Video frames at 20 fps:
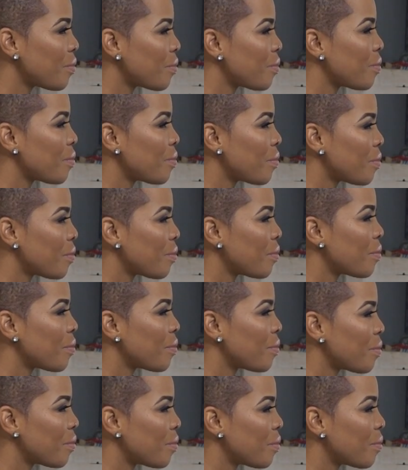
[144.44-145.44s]

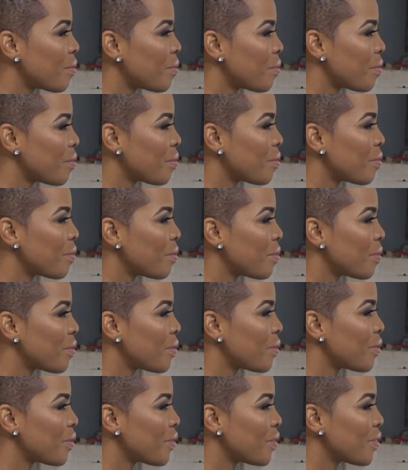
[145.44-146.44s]

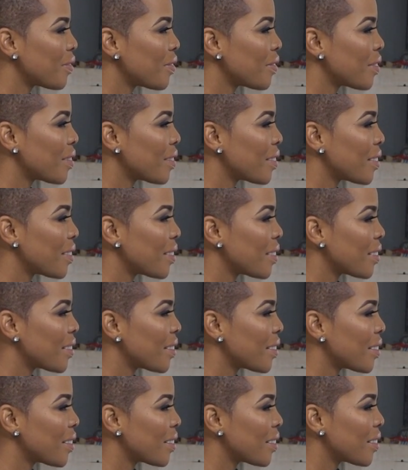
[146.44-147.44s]

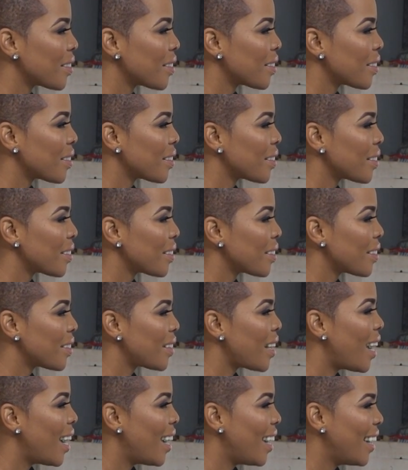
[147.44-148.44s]

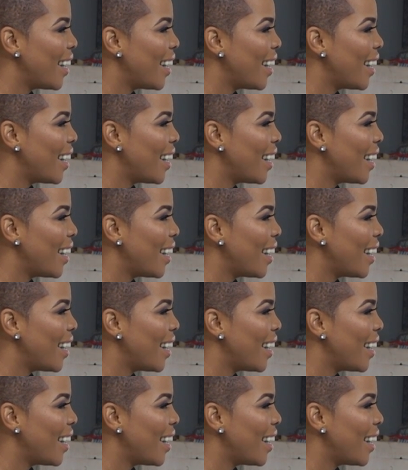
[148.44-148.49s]
No words are spoken by the person on screen.